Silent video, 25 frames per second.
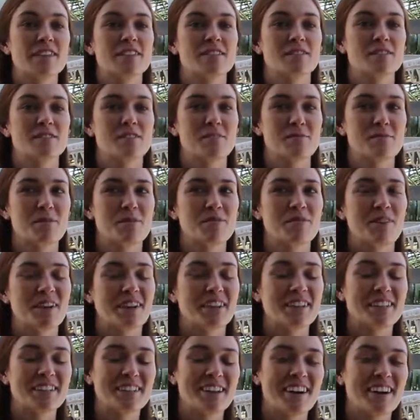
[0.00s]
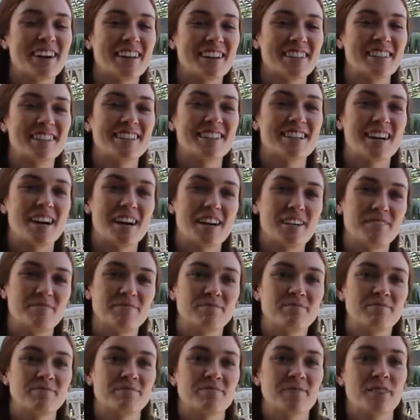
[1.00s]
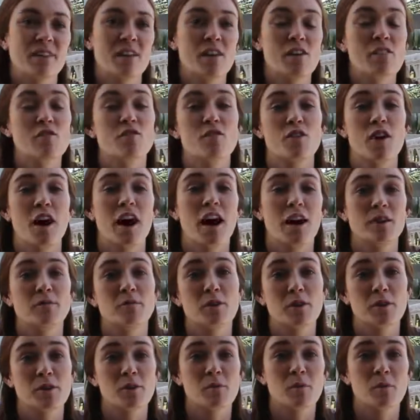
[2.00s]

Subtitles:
to be recognised for the hard work that